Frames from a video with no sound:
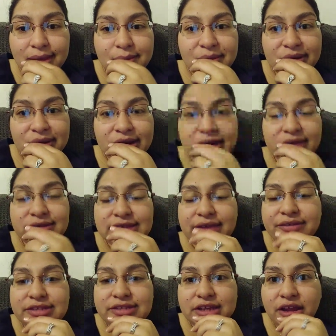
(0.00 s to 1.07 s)
But when I
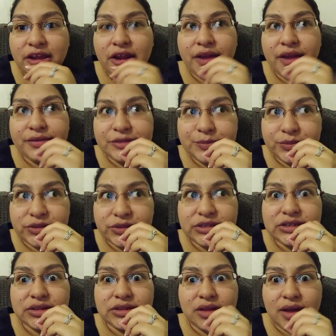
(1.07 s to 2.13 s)
was younger, I was bullied
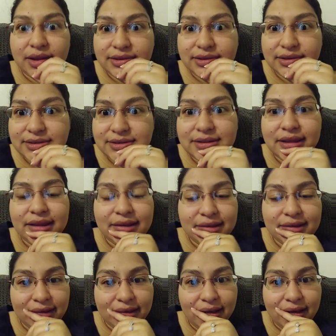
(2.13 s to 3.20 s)
a lot, like
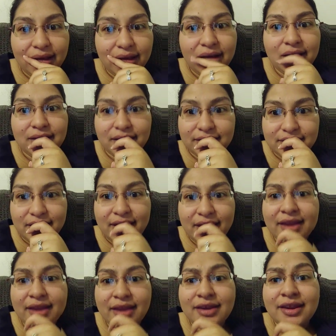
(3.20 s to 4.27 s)
a lot,
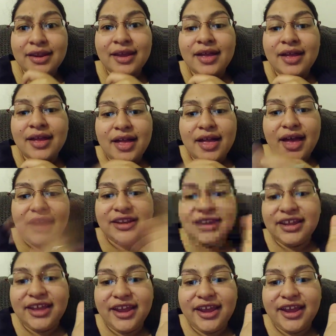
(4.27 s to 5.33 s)
and I
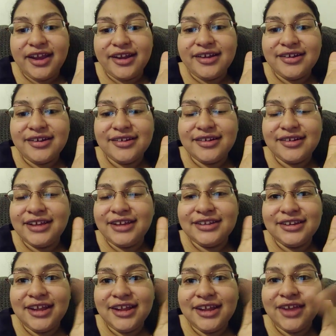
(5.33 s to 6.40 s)
didn't care. I
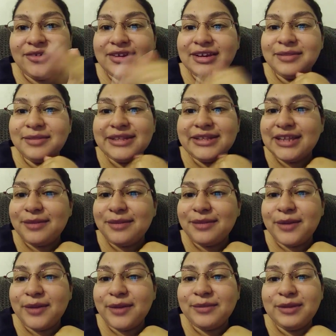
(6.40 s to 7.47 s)
didn't care what anybody said
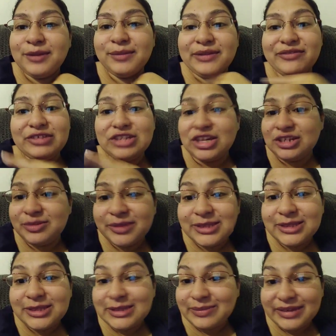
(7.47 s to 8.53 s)
about me, but if you talked
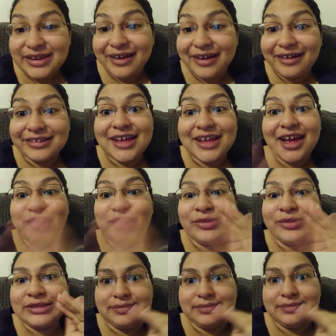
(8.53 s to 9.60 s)
about somebody else, I
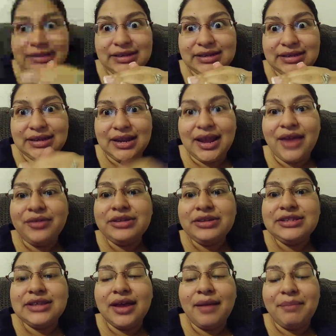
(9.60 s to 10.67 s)
was mean, and I
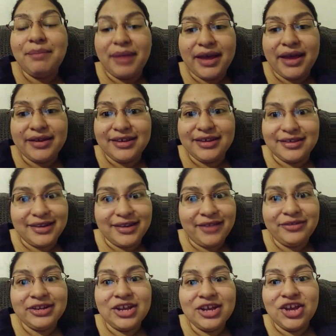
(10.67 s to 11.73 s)
was a bad kid. I
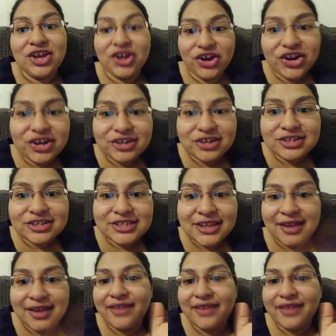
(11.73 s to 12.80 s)
would curse,
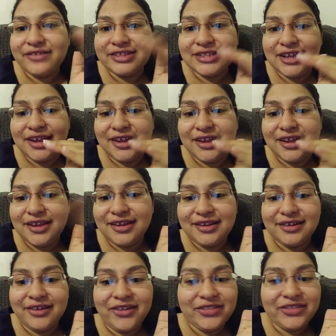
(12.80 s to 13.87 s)
and I would say
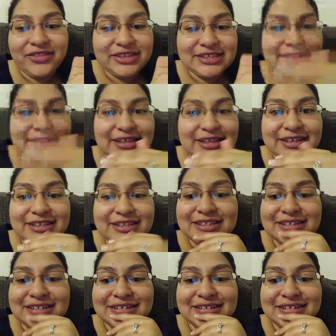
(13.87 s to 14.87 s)
all these things